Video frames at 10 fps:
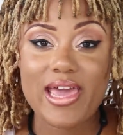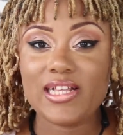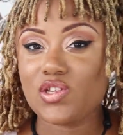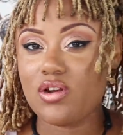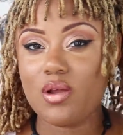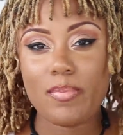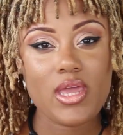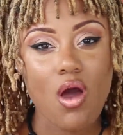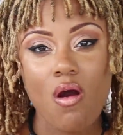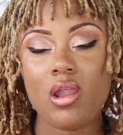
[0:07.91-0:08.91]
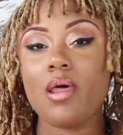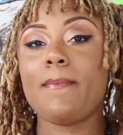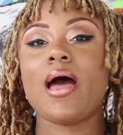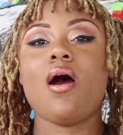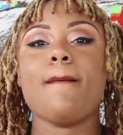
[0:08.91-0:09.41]
It's going to be all
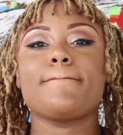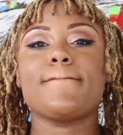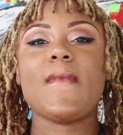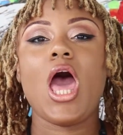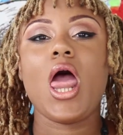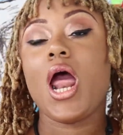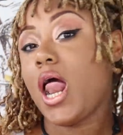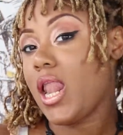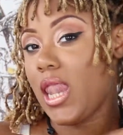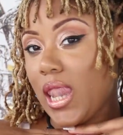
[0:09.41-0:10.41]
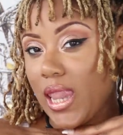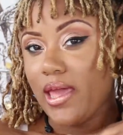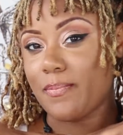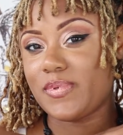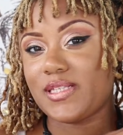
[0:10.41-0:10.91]
about
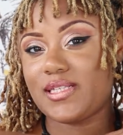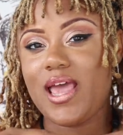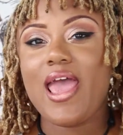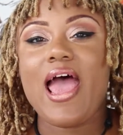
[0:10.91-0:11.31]
lips.